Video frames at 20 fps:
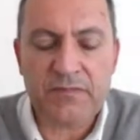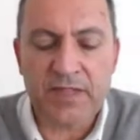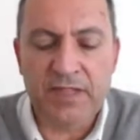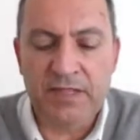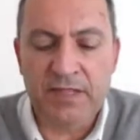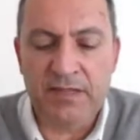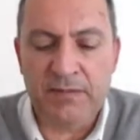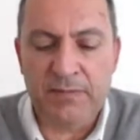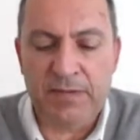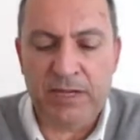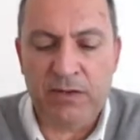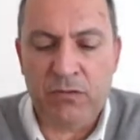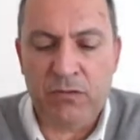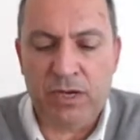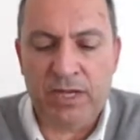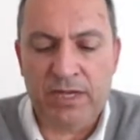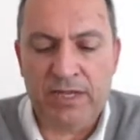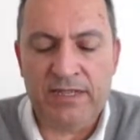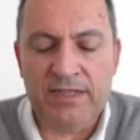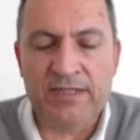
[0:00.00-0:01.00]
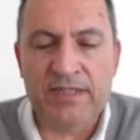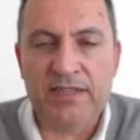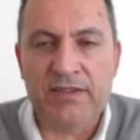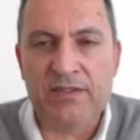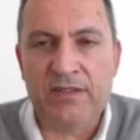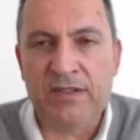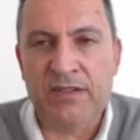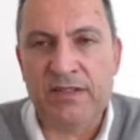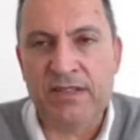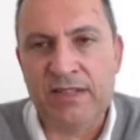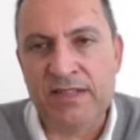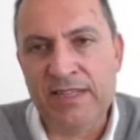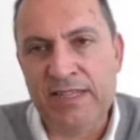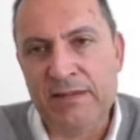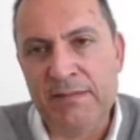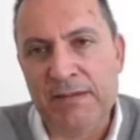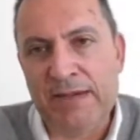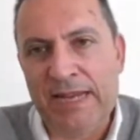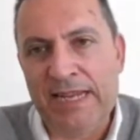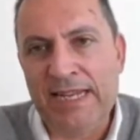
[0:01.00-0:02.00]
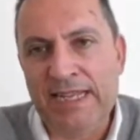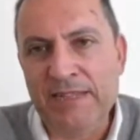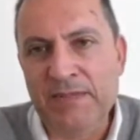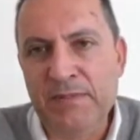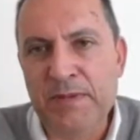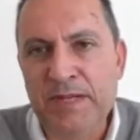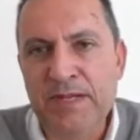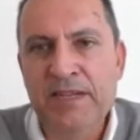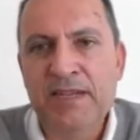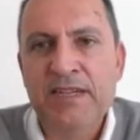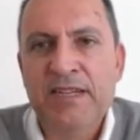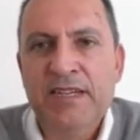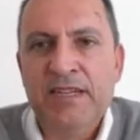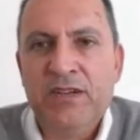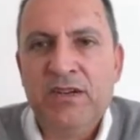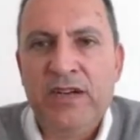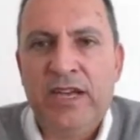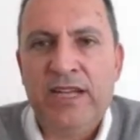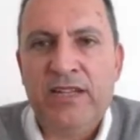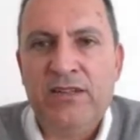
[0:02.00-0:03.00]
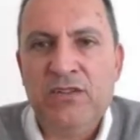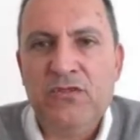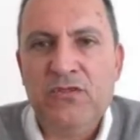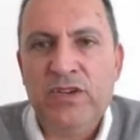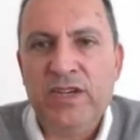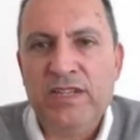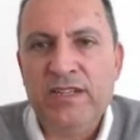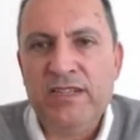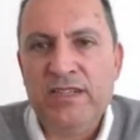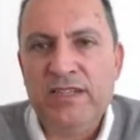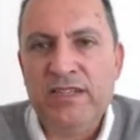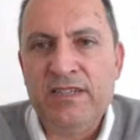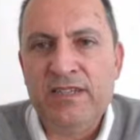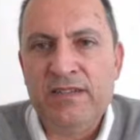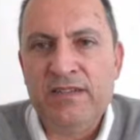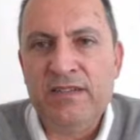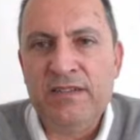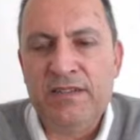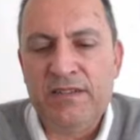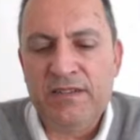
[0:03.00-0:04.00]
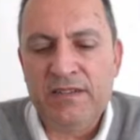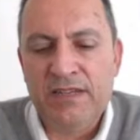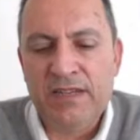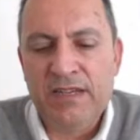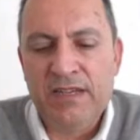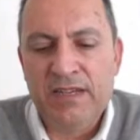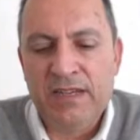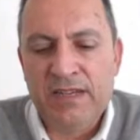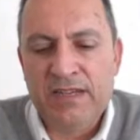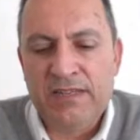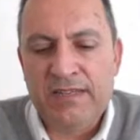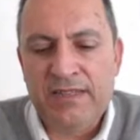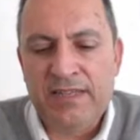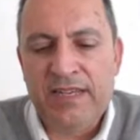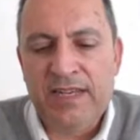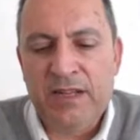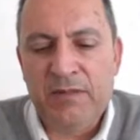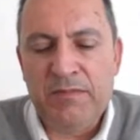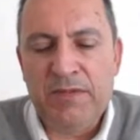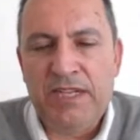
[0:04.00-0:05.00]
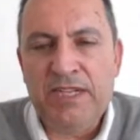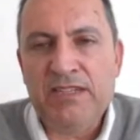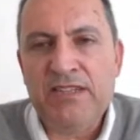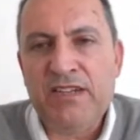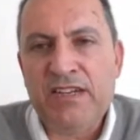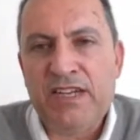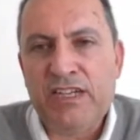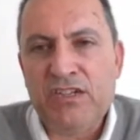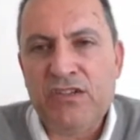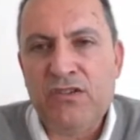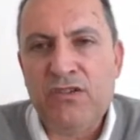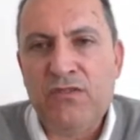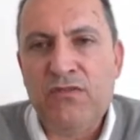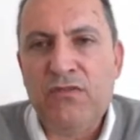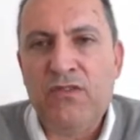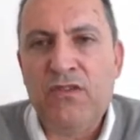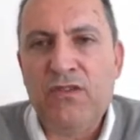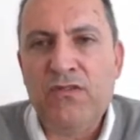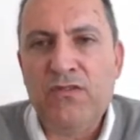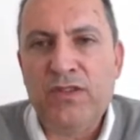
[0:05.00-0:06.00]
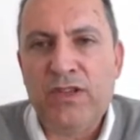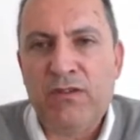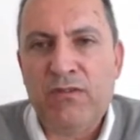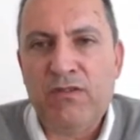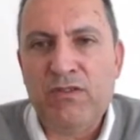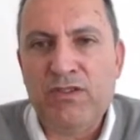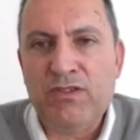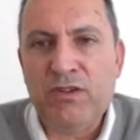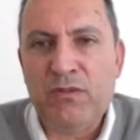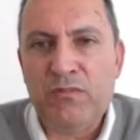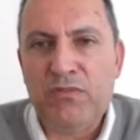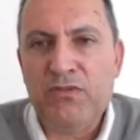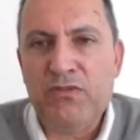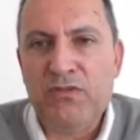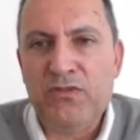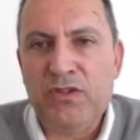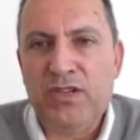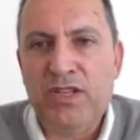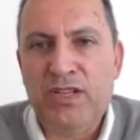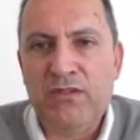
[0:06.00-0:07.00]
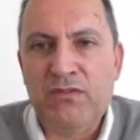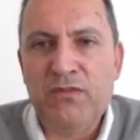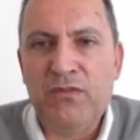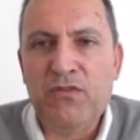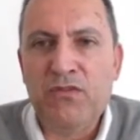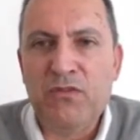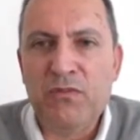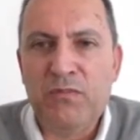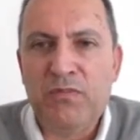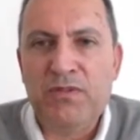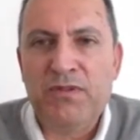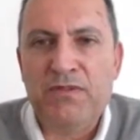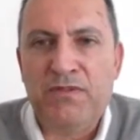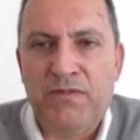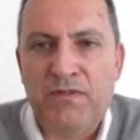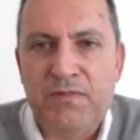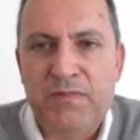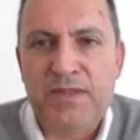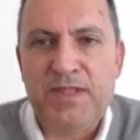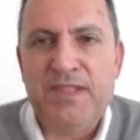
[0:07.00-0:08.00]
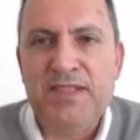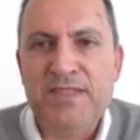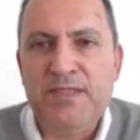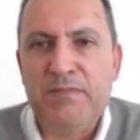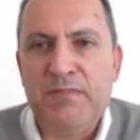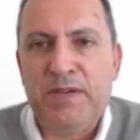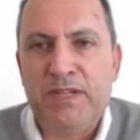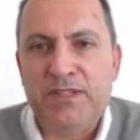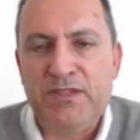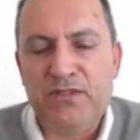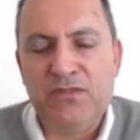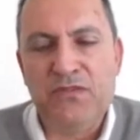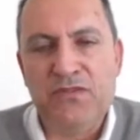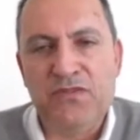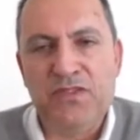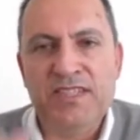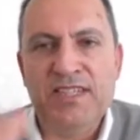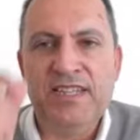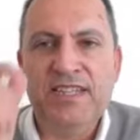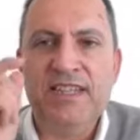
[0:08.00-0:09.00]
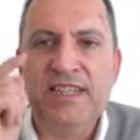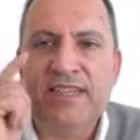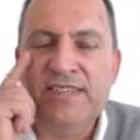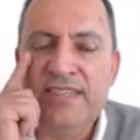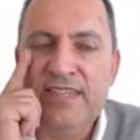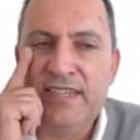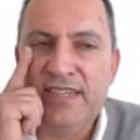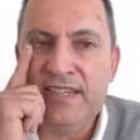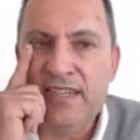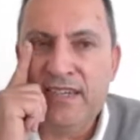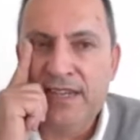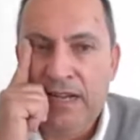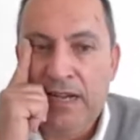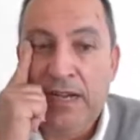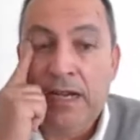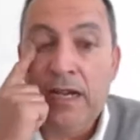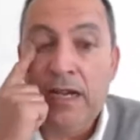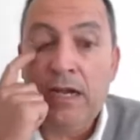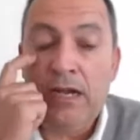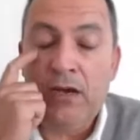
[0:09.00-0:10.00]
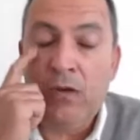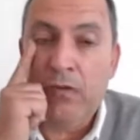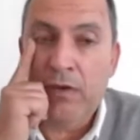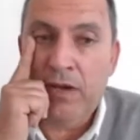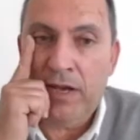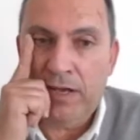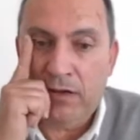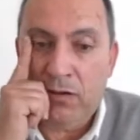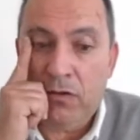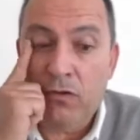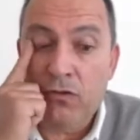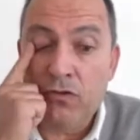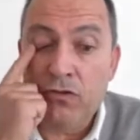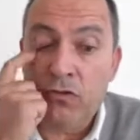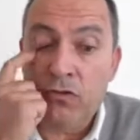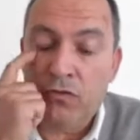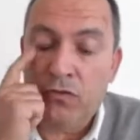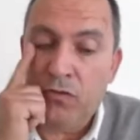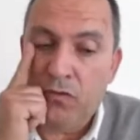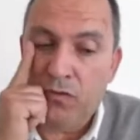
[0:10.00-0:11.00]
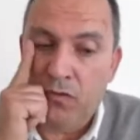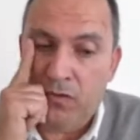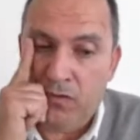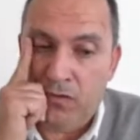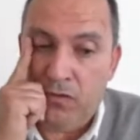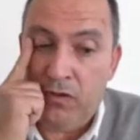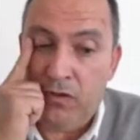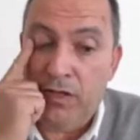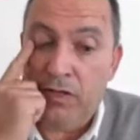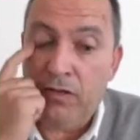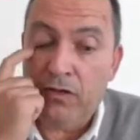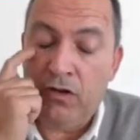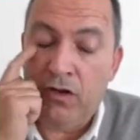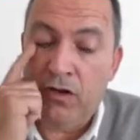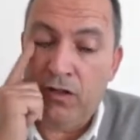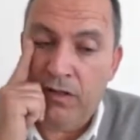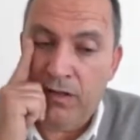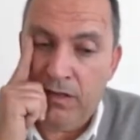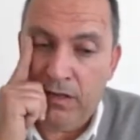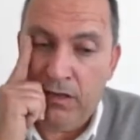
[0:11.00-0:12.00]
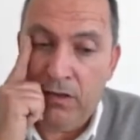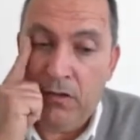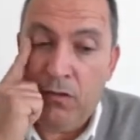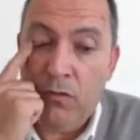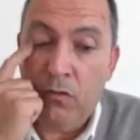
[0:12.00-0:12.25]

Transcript: The main one is here in nearby Lisbon. And during the Skillman International Forum, there was the opportunity of a group of participants to visit us here. We are also in the north.